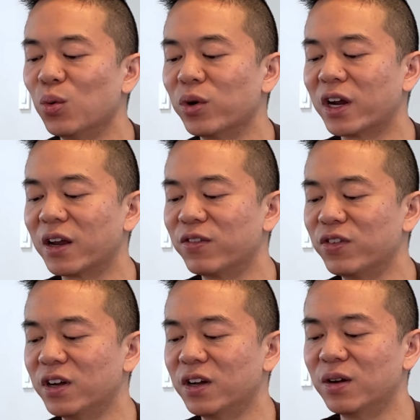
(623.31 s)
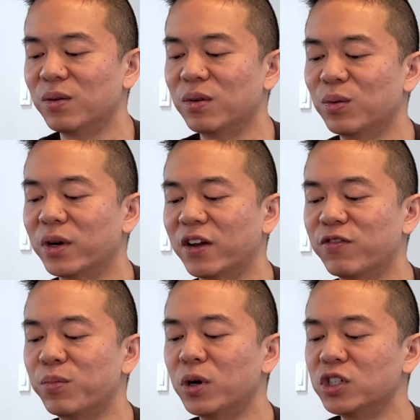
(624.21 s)
what
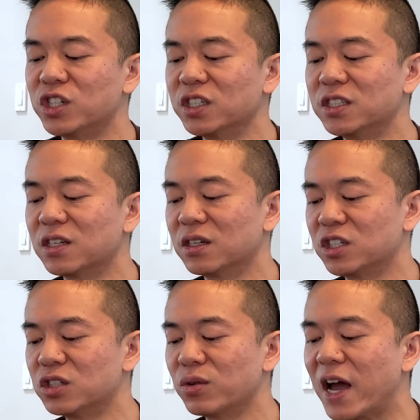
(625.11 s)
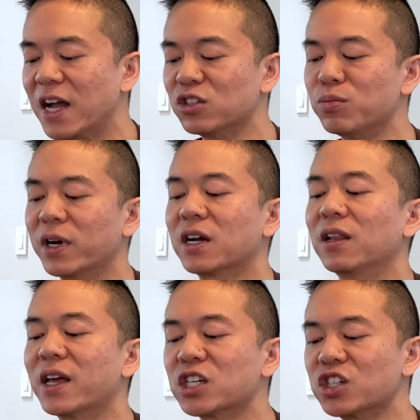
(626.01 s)
I've purchased just to add to my
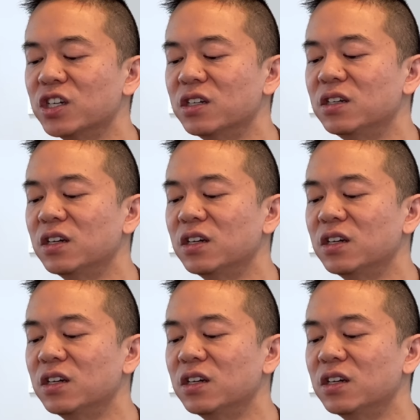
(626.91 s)
collection.